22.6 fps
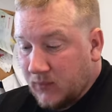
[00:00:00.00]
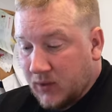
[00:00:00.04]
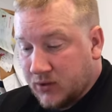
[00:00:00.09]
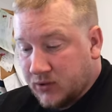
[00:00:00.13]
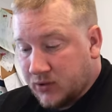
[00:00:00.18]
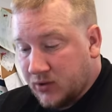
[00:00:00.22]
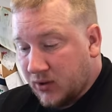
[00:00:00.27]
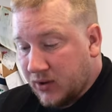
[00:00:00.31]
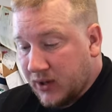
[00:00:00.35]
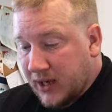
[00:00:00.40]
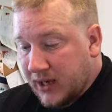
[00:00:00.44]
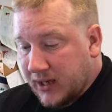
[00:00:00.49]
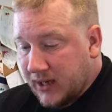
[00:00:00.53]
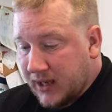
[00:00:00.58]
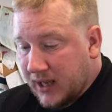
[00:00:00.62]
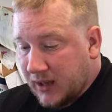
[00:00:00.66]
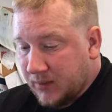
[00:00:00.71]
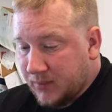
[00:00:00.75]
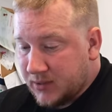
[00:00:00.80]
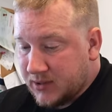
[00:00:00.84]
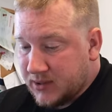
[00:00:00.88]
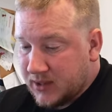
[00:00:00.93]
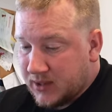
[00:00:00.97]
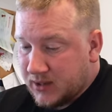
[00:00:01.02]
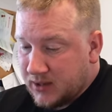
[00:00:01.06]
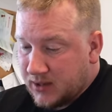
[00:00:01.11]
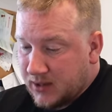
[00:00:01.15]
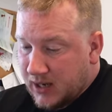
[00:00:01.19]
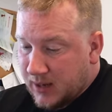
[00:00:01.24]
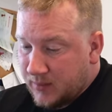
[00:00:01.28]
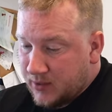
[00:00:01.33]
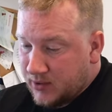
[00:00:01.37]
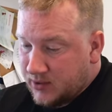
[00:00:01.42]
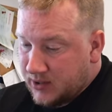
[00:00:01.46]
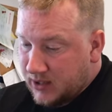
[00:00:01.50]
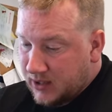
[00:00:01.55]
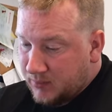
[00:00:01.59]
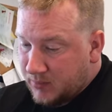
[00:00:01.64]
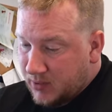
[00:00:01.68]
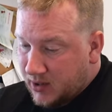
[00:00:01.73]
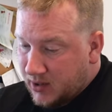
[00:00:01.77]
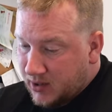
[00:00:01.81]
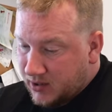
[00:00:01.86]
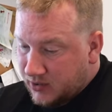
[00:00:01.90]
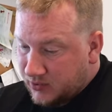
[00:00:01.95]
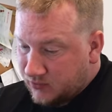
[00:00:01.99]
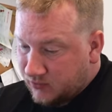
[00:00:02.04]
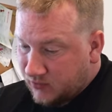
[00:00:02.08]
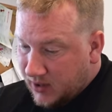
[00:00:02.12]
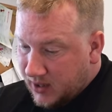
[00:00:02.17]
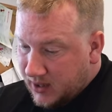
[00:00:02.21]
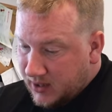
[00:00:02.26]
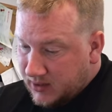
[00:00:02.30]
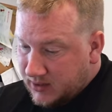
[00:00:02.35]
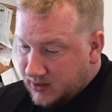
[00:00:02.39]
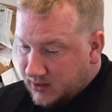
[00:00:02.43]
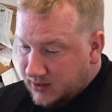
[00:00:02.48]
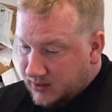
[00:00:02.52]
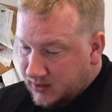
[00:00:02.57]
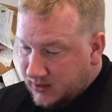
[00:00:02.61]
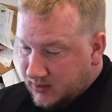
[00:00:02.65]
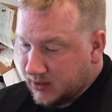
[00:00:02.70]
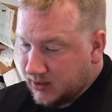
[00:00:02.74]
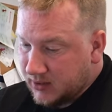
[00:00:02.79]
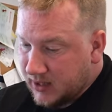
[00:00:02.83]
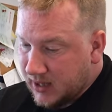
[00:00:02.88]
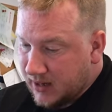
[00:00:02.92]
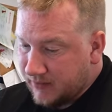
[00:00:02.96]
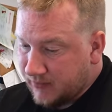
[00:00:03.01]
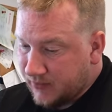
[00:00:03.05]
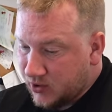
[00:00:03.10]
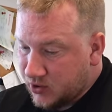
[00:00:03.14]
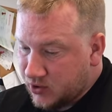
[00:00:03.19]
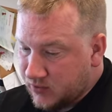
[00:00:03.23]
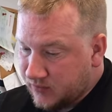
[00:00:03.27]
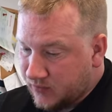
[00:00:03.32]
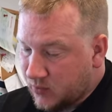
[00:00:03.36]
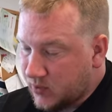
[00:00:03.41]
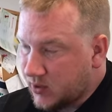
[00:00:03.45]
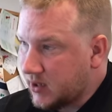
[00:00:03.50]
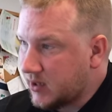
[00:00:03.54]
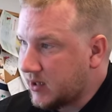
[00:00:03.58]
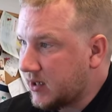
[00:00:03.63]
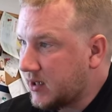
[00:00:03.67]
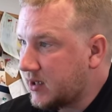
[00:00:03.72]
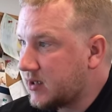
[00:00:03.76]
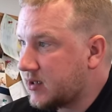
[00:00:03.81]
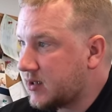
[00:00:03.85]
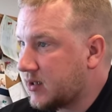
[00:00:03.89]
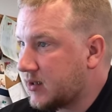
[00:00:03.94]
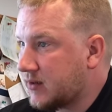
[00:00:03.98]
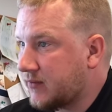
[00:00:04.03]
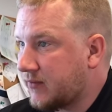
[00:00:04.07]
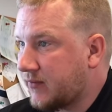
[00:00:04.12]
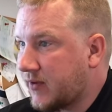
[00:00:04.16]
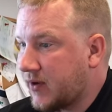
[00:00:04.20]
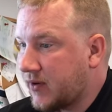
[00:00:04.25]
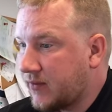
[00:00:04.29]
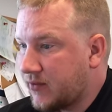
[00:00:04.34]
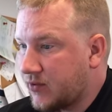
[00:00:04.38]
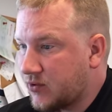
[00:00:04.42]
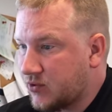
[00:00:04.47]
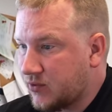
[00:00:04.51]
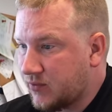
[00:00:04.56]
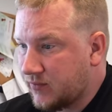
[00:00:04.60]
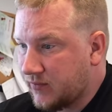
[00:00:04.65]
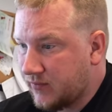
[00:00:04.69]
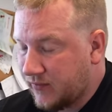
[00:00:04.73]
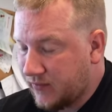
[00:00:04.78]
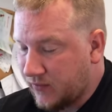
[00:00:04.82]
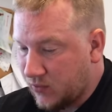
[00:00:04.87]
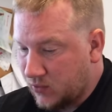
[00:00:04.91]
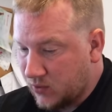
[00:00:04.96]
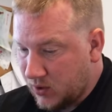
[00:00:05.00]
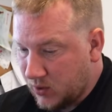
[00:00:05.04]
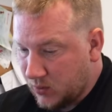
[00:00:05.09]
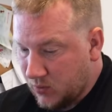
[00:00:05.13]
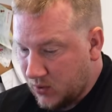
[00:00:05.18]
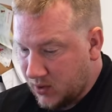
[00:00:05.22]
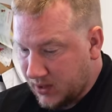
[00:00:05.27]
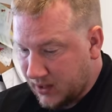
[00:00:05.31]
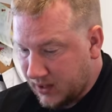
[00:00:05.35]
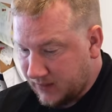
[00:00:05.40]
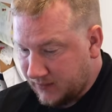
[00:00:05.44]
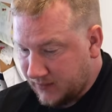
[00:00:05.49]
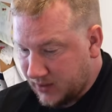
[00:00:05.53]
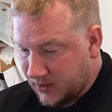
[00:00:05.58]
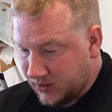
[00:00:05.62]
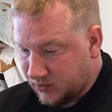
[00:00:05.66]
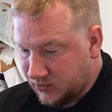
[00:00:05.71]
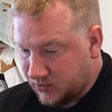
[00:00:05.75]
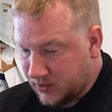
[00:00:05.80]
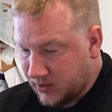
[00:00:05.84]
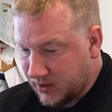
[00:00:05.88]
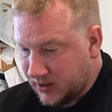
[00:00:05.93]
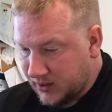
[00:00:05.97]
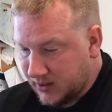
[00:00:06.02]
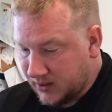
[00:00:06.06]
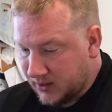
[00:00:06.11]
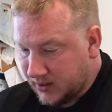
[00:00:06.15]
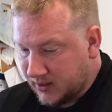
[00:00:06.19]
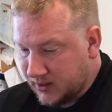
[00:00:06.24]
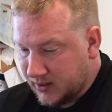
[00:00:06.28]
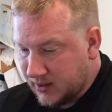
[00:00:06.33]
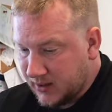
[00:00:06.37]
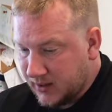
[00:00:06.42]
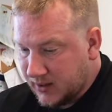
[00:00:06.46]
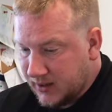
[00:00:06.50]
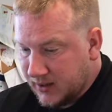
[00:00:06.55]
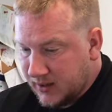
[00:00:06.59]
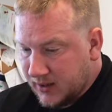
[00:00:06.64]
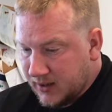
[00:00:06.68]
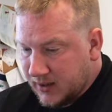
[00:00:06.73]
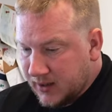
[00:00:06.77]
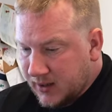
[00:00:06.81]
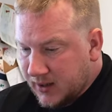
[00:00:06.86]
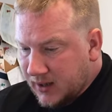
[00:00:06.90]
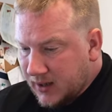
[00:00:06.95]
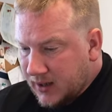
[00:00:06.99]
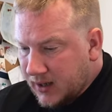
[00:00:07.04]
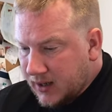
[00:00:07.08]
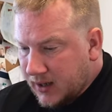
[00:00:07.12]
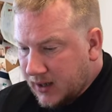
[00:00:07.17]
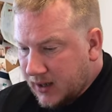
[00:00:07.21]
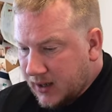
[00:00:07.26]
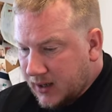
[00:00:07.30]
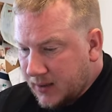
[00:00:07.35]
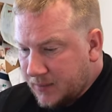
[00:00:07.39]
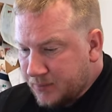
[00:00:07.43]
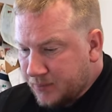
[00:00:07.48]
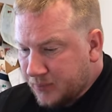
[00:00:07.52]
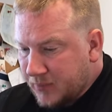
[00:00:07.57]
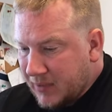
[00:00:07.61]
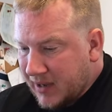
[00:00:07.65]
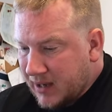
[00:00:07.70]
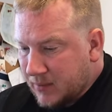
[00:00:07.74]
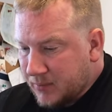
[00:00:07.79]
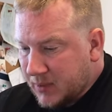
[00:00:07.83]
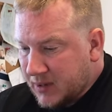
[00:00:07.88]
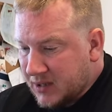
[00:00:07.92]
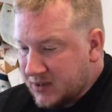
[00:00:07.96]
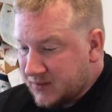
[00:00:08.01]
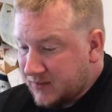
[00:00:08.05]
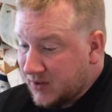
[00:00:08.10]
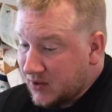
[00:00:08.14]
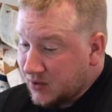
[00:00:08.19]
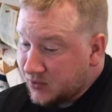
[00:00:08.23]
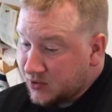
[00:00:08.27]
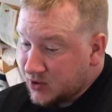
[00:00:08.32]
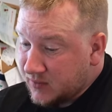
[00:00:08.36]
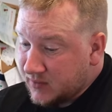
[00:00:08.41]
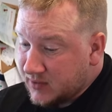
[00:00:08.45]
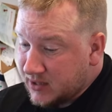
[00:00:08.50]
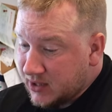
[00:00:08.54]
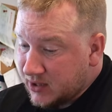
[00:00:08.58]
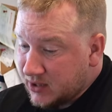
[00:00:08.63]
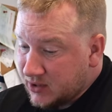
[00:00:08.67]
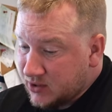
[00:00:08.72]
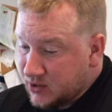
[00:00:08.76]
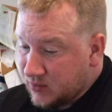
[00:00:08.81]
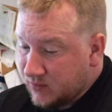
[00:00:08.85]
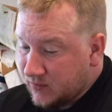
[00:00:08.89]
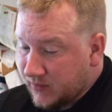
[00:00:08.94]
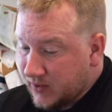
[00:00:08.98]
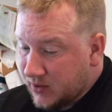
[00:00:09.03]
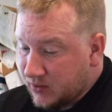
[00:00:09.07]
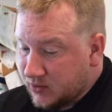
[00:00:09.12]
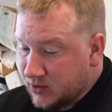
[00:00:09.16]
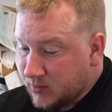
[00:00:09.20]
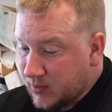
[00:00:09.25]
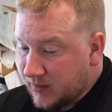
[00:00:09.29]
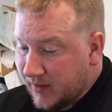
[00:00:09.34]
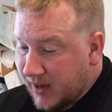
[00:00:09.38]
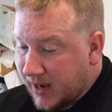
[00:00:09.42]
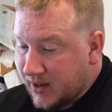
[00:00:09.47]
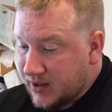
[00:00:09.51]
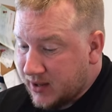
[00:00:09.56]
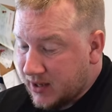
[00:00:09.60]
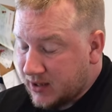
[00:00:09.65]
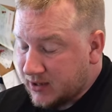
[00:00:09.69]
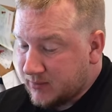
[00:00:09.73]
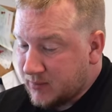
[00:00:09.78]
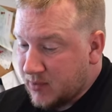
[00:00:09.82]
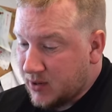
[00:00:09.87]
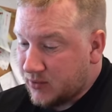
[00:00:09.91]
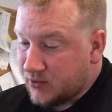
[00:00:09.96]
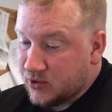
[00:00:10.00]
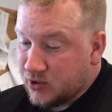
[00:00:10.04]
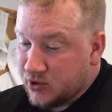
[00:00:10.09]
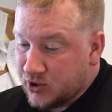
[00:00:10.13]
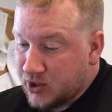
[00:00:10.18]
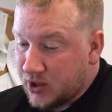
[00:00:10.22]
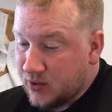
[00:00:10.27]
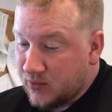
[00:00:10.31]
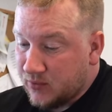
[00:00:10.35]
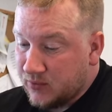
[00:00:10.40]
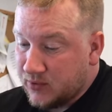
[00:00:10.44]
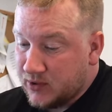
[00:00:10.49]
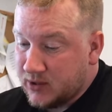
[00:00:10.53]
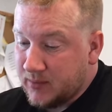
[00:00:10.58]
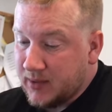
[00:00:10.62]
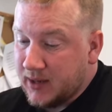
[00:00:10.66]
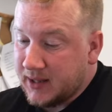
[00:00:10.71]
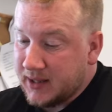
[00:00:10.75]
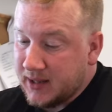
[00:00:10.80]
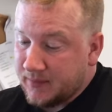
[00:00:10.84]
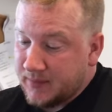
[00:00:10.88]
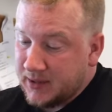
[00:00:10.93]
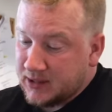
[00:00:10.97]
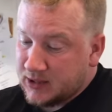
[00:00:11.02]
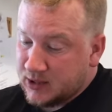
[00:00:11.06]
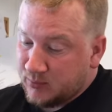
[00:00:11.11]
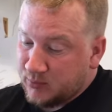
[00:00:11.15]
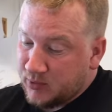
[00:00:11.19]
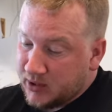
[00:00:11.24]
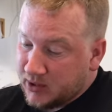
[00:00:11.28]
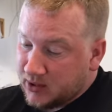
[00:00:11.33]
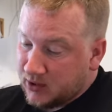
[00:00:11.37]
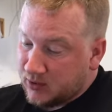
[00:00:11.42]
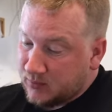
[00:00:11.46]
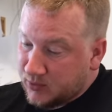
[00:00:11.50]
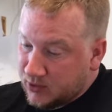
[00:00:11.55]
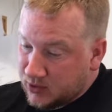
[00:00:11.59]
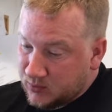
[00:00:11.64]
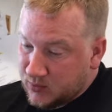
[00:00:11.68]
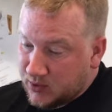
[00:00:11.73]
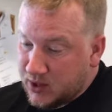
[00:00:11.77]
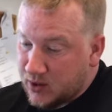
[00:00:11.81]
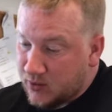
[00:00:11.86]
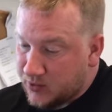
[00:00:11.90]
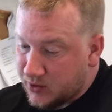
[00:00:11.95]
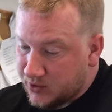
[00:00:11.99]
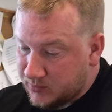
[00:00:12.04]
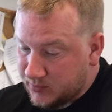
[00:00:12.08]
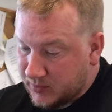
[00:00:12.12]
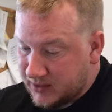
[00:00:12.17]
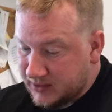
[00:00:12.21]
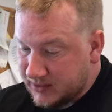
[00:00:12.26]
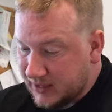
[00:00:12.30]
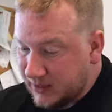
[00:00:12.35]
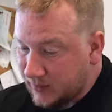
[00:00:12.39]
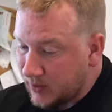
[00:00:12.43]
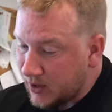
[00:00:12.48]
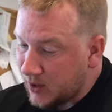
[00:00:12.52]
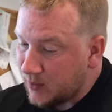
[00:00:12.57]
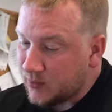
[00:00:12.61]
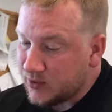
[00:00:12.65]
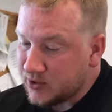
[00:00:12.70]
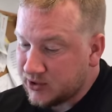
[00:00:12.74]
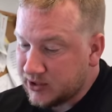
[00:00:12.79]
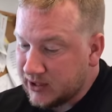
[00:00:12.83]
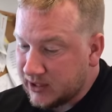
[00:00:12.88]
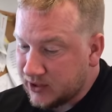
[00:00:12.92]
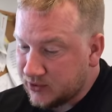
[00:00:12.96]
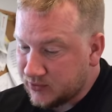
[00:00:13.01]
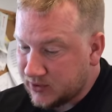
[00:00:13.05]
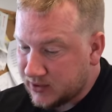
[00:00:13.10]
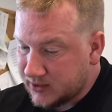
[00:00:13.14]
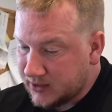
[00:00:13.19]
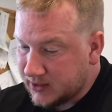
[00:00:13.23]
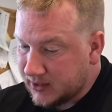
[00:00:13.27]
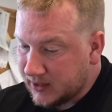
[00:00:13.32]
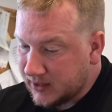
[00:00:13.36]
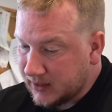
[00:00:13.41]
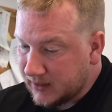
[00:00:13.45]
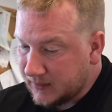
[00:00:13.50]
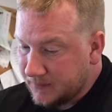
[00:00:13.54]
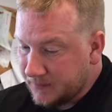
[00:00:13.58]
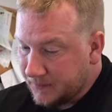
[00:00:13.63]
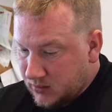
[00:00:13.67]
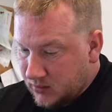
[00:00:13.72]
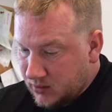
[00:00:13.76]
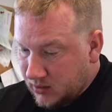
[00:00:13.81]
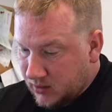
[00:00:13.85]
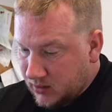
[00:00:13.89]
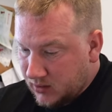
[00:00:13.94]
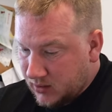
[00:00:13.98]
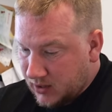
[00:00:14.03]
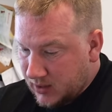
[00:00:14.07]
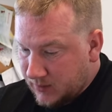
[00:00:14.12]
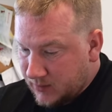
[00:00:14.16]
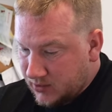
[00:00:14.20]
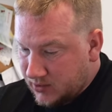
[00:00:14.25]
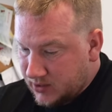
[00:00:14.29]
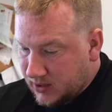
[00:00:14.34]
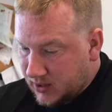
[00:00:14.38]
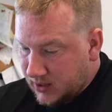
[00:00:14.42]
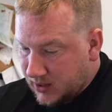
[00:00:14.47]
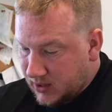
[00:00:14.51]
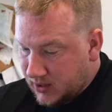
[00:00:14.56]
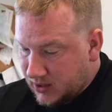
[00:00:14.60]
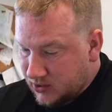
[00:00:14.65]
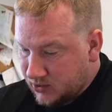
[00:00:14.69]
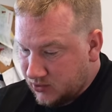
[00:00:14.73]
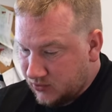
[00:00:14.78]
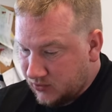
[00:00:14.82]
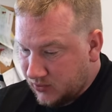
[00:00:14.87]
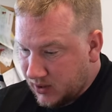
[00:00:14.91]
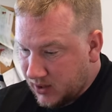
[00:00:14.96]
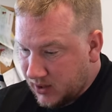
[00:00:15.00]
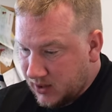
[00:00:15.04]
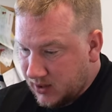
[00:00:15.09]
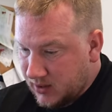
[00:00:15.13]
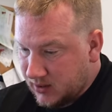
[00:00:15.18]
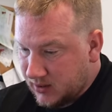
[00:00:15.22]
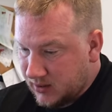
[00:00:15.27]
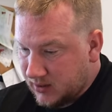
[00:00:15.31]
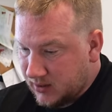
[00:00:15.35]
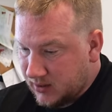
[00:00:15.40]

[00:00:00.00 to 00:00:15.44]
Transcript: It's got an 88% MOT pass rate. The average for one of these is 541 out of 999. Bad bits, vehicles over 10 years old, vehicles above 8,000 miles. So, to me, that means it's pretty good, because we know those bits anyway and we're still interested in it. Let's look at the MOT history.